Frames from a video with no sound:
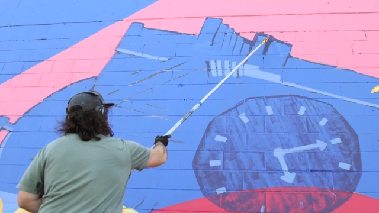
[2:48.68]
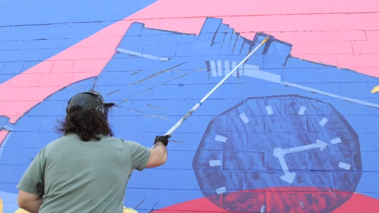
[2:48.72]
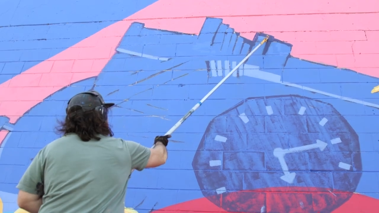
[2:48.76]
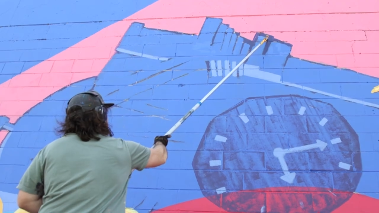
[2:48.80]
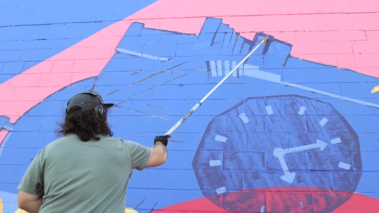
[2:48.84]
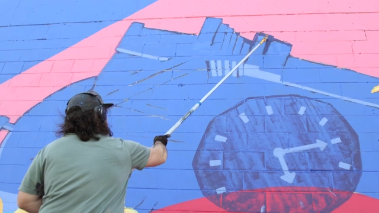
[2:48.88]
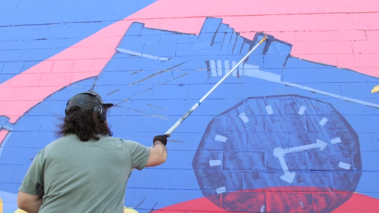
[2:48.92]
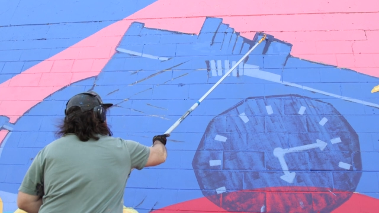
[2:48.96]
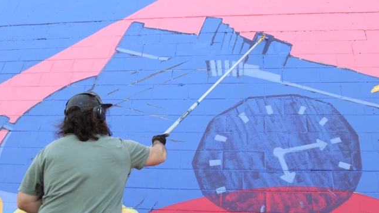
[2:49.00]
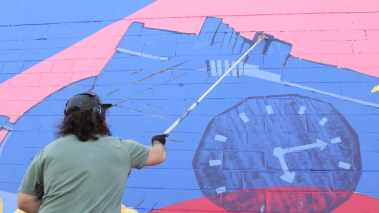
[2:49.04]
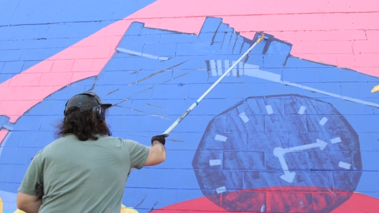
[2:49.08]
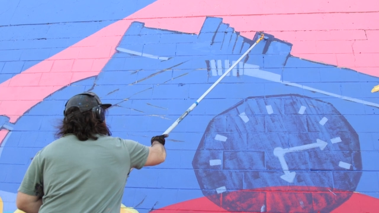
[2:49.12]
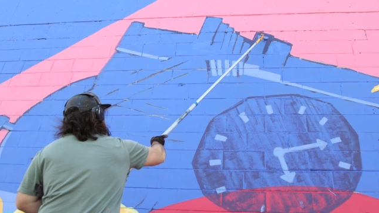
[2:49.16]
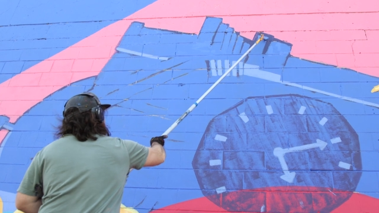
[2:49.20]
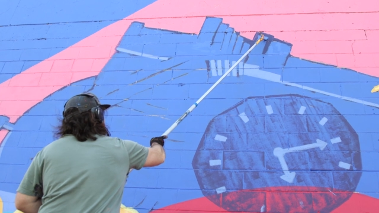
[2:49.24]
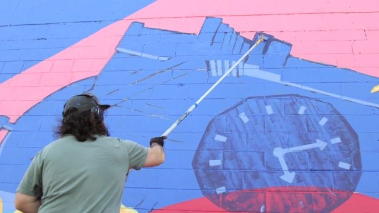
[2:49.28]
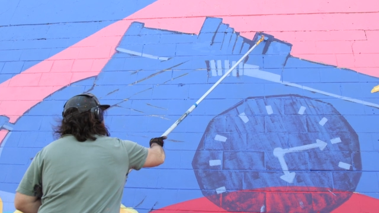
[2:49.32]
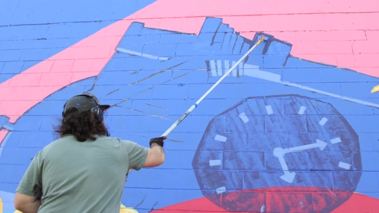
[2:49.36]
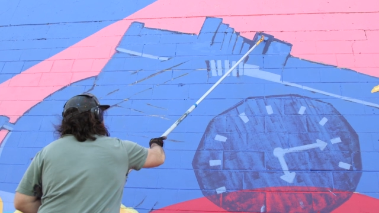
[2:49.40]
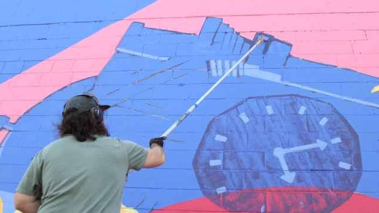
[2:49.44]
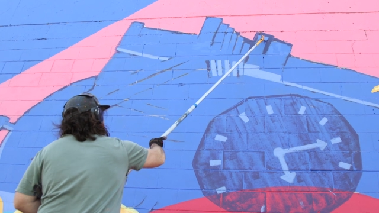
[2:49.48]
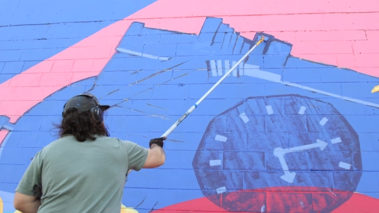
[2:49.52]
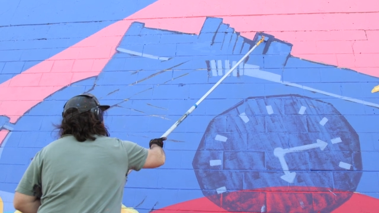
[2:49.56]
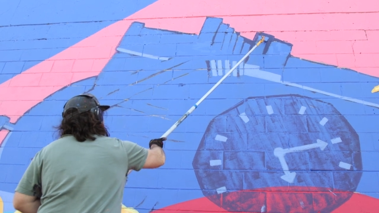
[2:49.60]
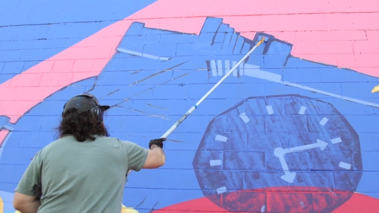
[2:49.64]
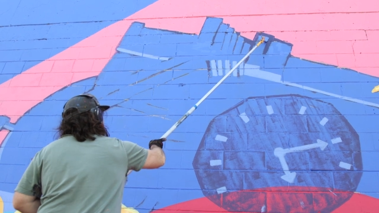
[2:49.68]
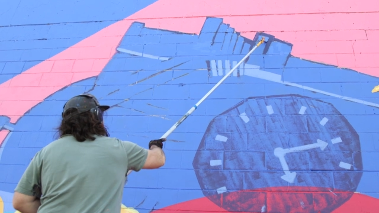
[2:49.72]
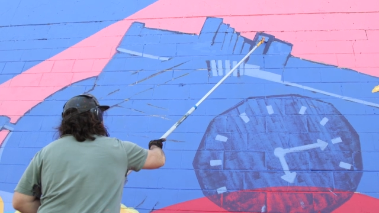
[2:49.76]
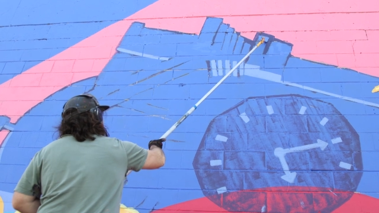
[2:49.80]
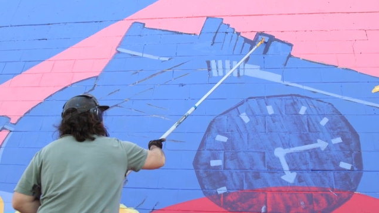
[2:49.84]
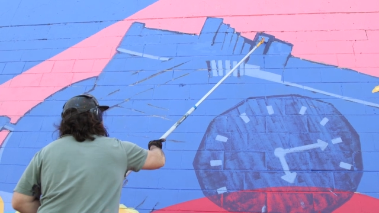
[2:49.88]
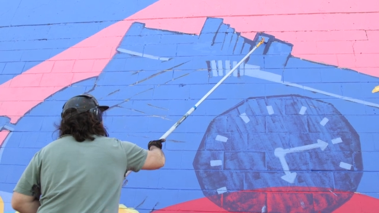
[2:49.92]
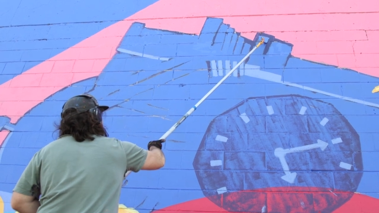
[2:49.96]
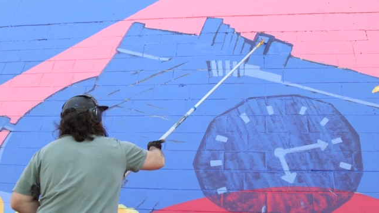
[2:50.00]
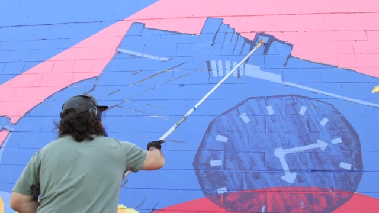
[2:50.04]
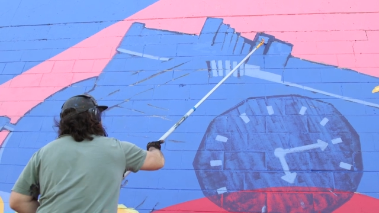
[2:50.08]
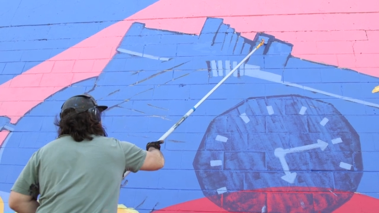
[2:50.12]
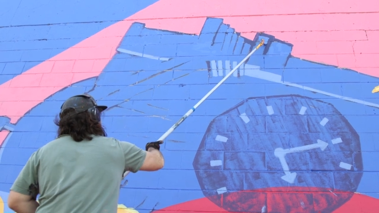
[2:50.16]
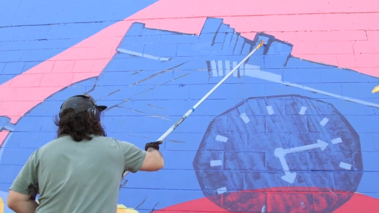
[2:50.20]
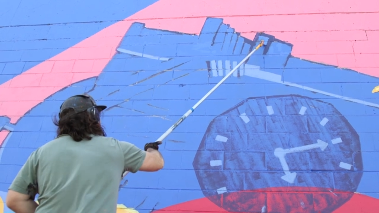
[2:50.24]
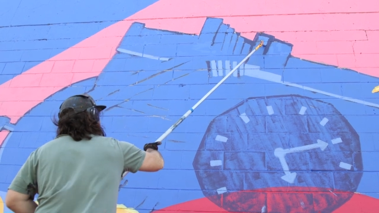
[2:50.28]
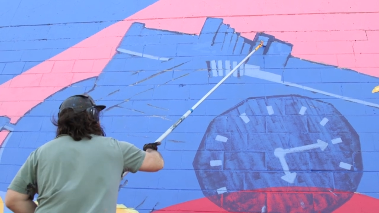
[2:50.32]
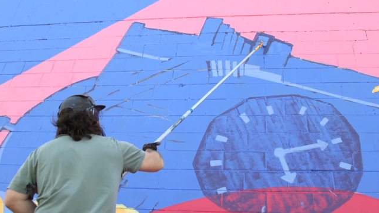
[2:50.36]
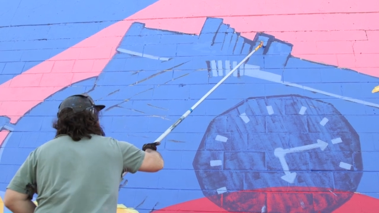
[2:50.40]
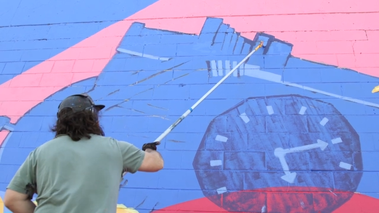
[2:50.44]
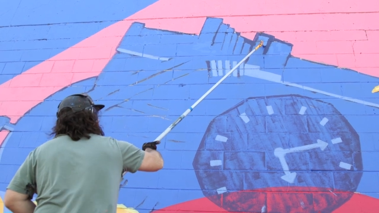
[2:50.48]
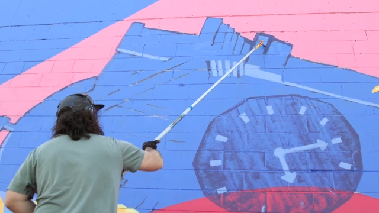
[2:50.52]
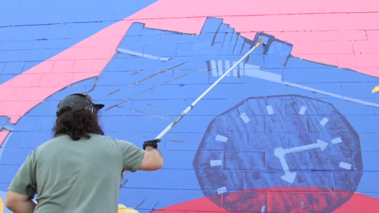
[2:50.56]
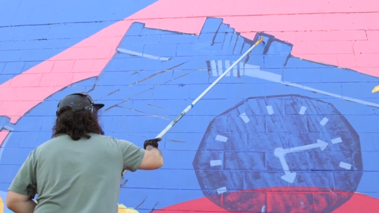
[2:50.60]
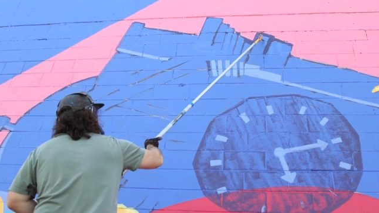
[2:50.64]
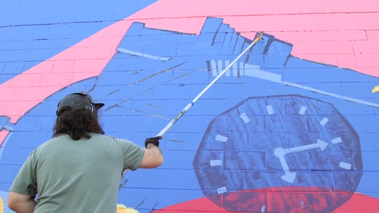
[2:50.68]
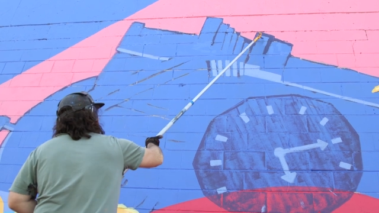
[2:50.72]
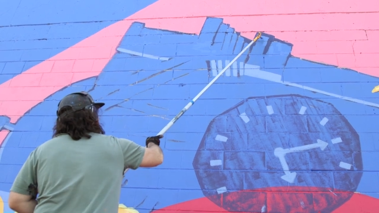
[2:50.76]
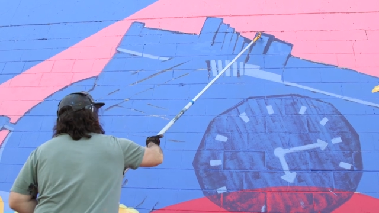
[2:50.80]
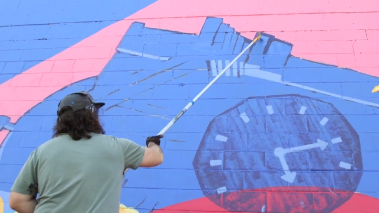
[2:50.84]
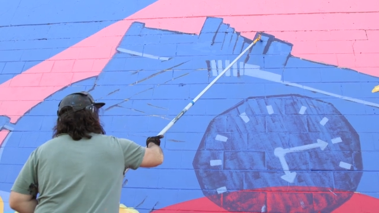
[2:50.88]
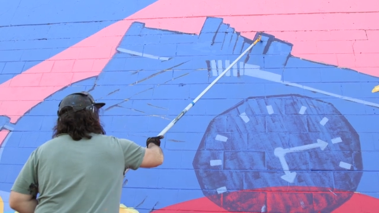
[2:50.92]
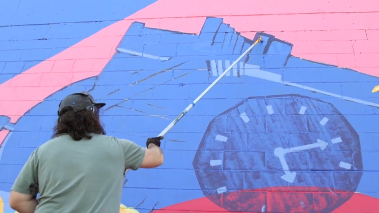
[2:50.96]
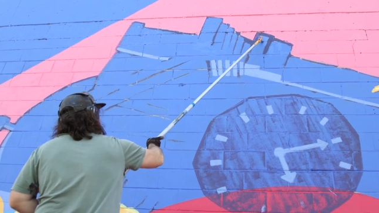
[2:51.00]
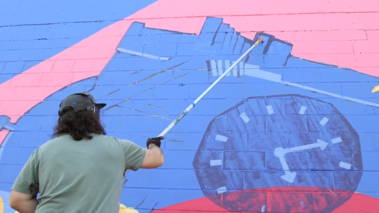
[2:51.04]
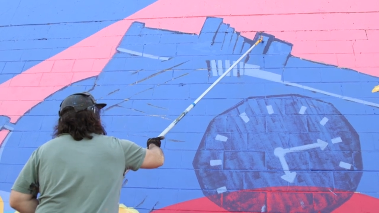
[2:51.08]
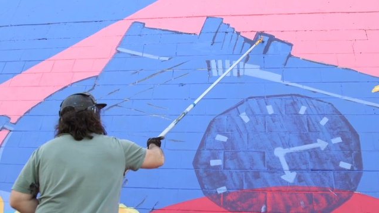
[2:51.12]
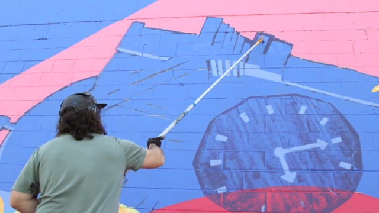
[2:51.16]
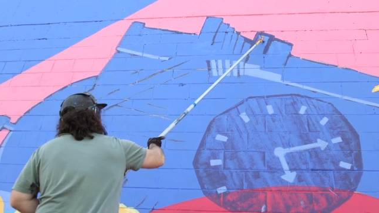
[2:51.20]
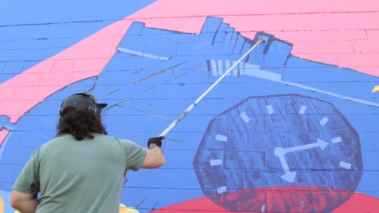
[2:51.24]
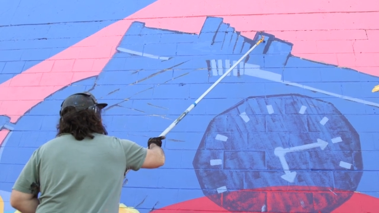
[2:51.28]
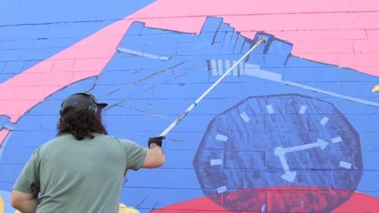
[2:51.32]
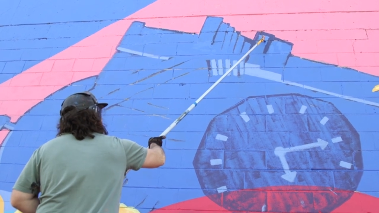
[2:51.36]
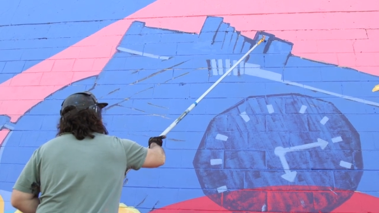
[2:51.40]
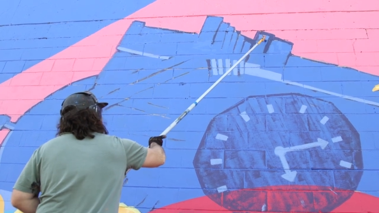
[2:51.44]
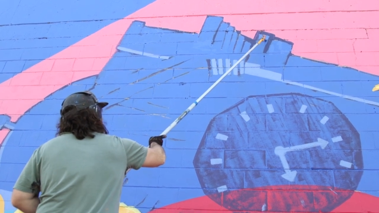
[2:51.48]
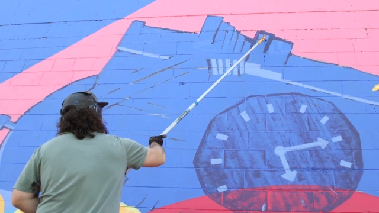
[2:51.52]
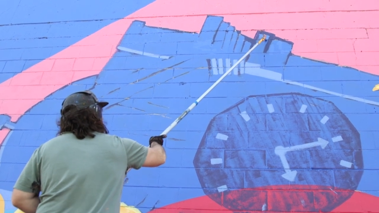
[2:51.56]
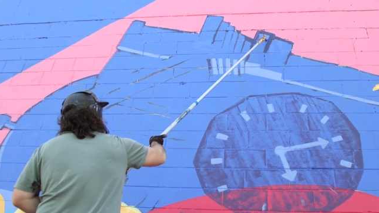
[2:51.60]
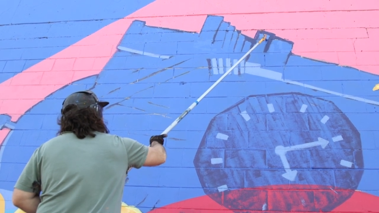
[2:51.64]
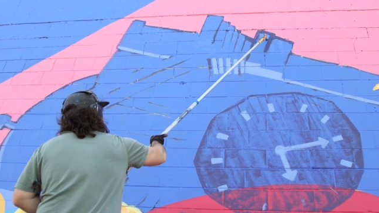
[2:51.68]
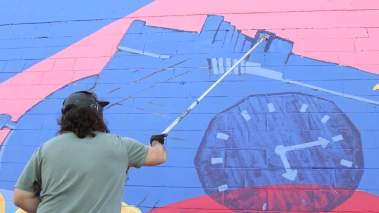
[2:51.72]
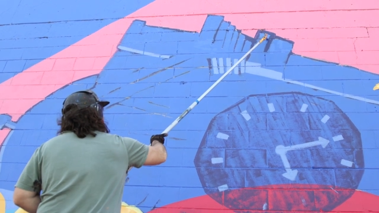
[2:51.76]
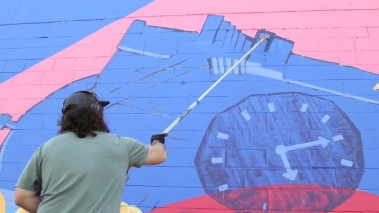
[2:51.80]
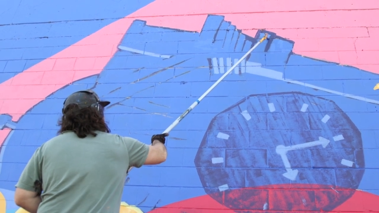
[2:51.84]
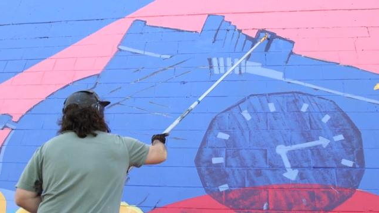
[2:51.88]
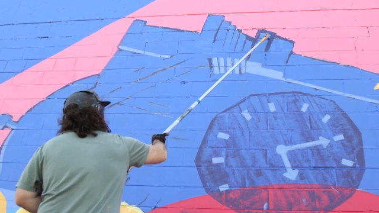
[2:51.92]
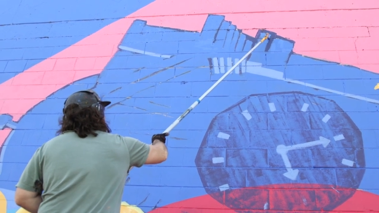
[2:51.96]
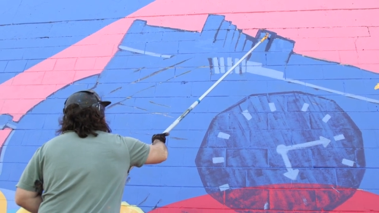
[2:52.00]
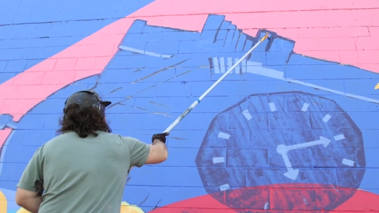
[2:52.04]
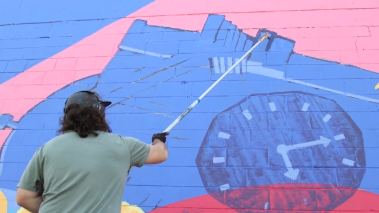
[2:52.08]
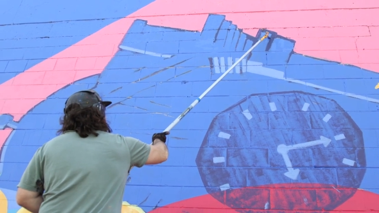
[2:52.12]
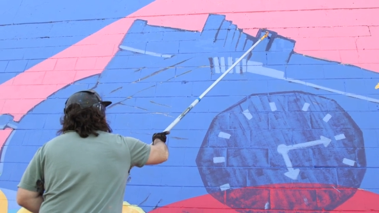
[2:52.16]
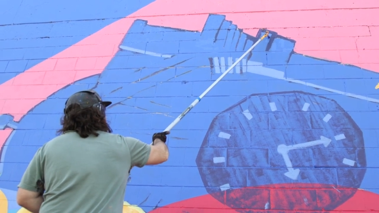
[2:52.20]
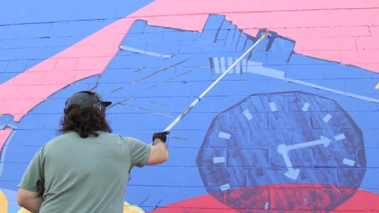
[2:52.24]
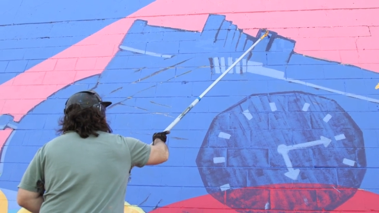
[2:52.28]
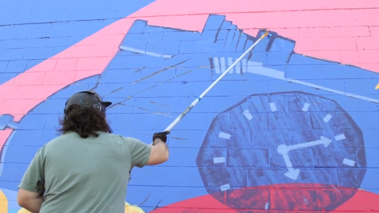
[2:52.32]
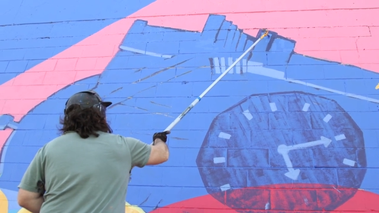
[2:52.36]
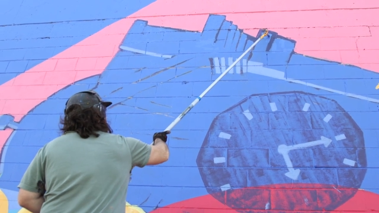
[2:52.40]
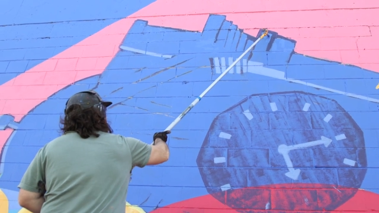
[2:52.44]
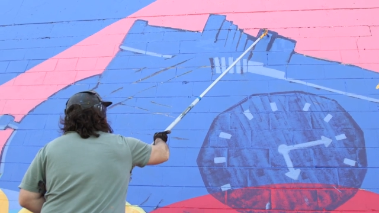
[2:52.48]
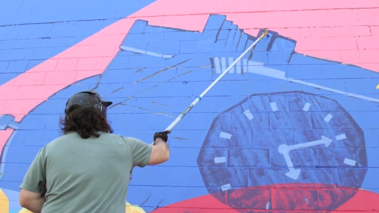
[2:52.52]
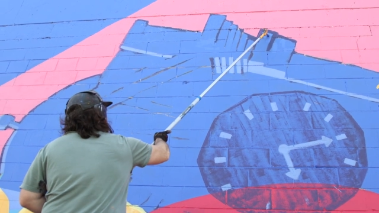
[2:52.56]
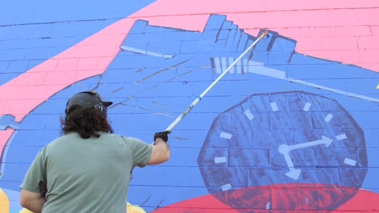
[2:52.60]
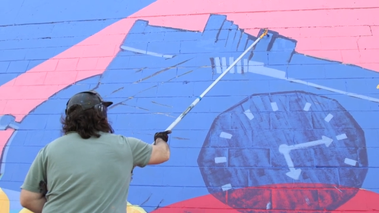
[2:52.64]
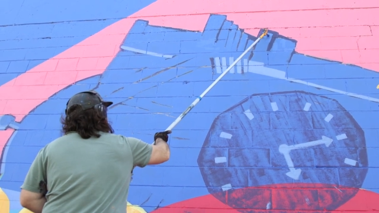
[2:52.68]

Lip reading: No face is visible, so there are no lips to read.